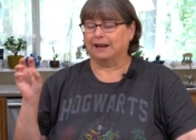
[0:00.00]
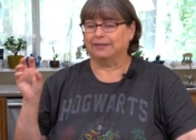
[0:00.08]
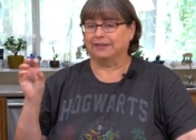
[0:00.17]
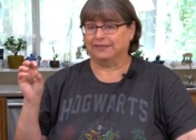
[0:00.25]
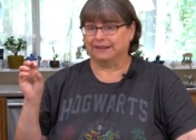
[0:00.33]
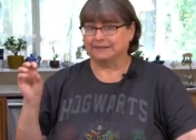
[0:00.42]

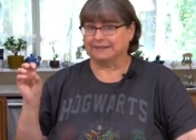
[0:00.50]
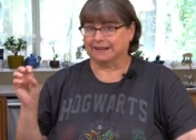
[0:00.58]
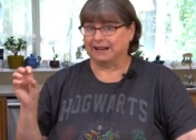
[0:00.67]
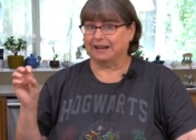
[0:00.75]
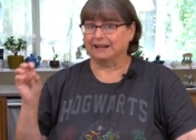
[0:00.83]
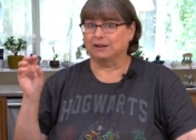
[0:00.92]
and the things
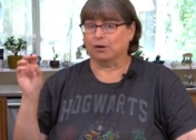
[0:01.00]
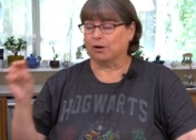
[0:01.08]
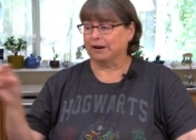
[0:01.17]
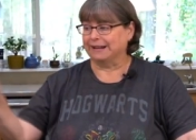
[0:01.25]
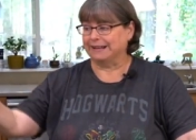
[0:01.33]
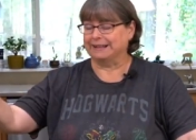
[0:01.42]
that cut it
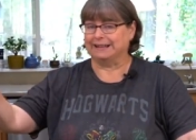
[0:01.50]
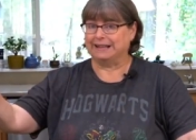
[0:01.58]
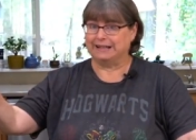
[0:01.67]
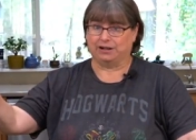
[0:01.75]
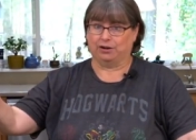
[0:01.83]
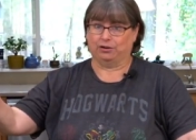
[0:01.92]
are in
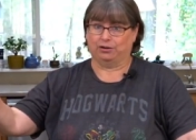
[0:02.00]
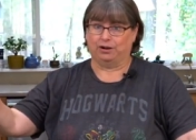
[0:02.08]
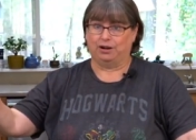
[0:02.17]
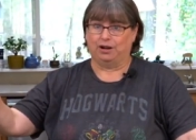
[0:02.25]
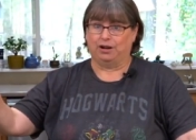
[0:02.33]
here.